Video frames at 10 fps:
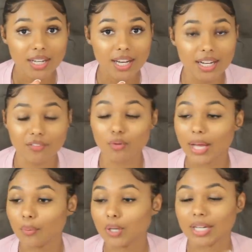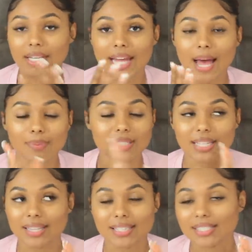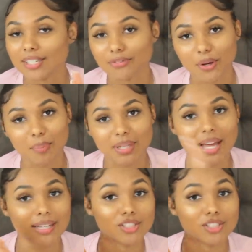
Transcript: And if you like were to collapse, and that's different, but like,